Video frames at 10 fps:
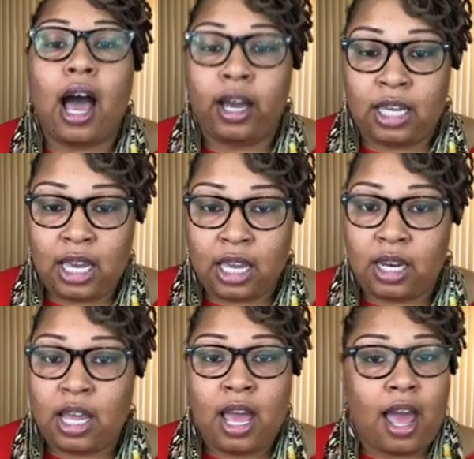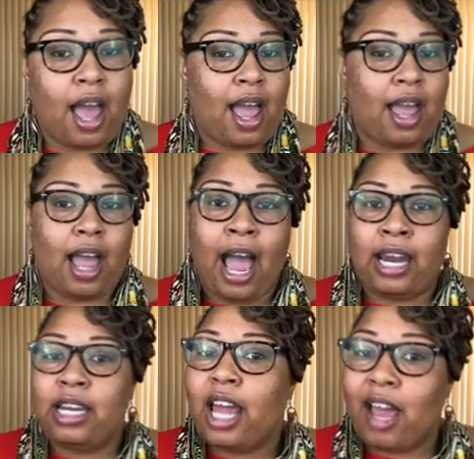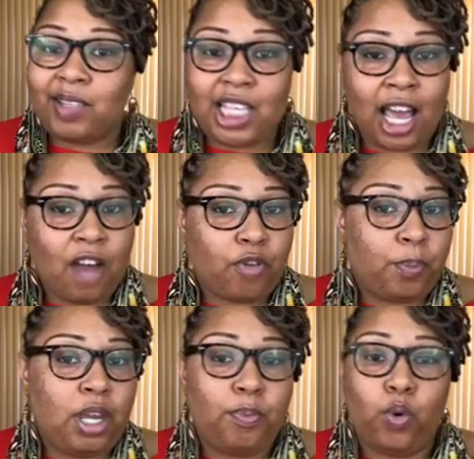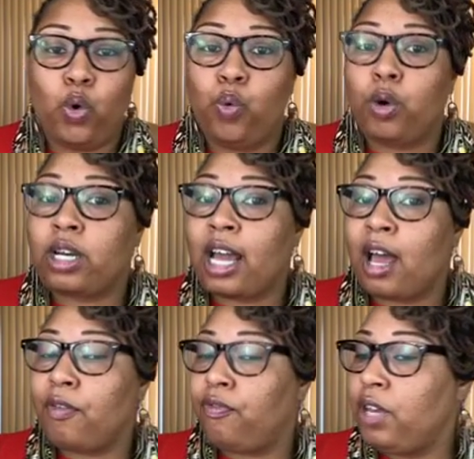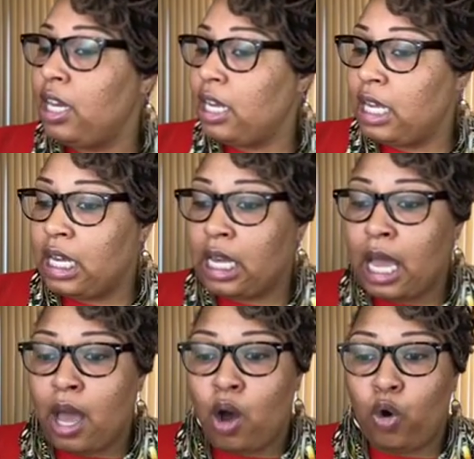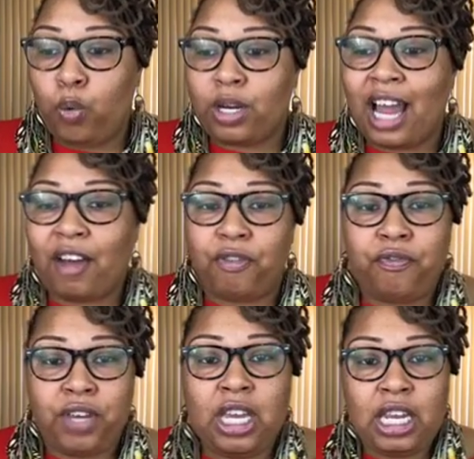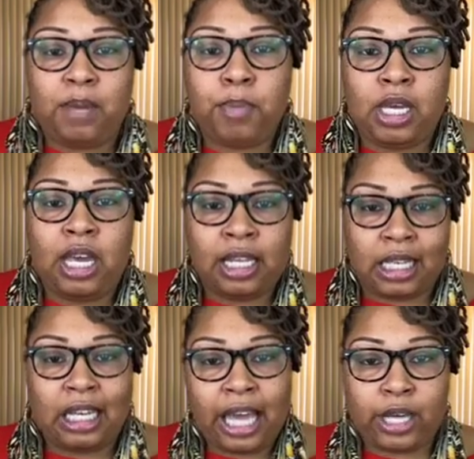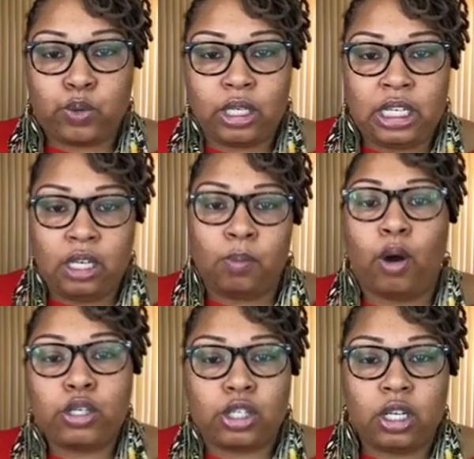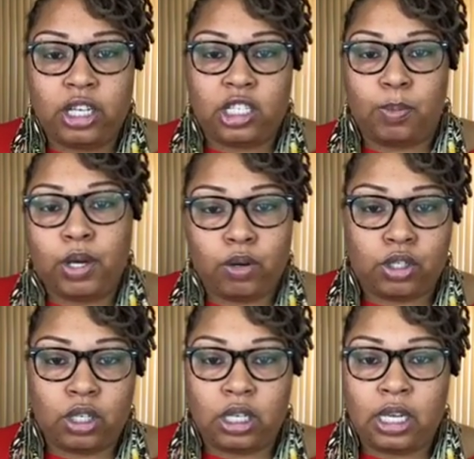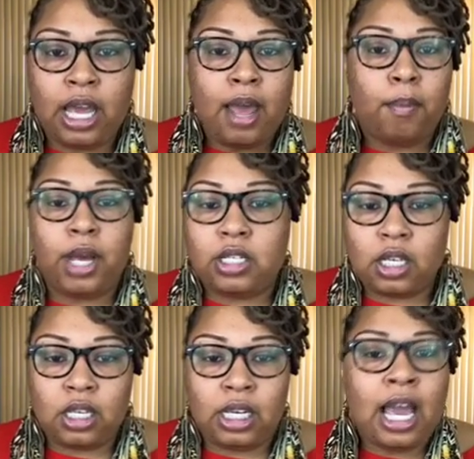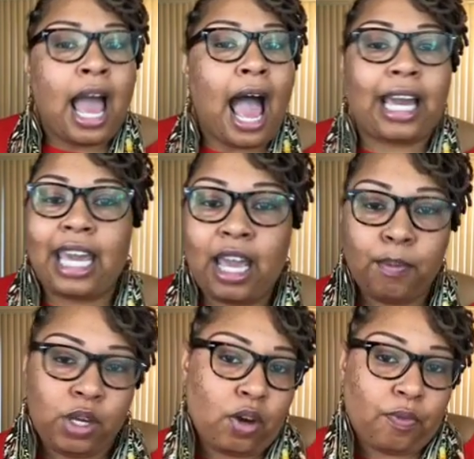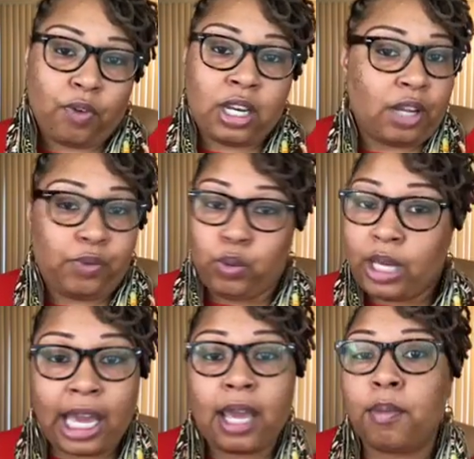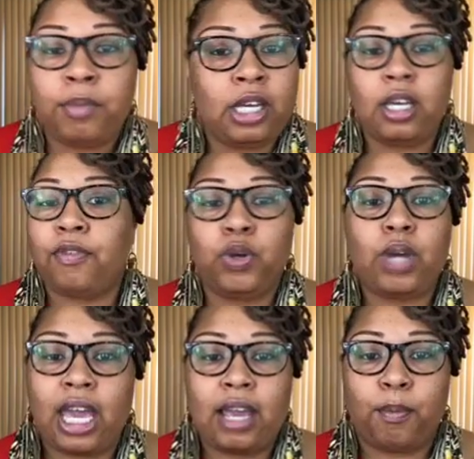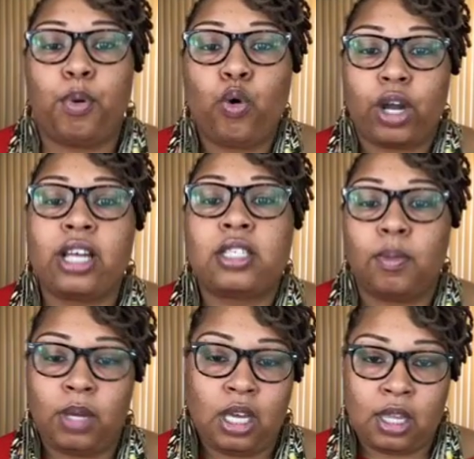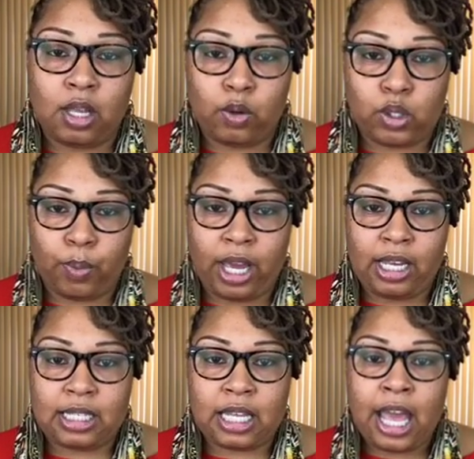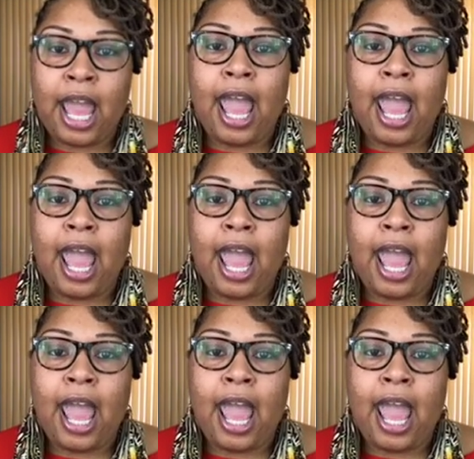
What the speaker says: again, I didn't have time for people who were not feeding me intellectually, emotionally, spiritually, mentally. I can't be your friend if you can't pour into me in those ways.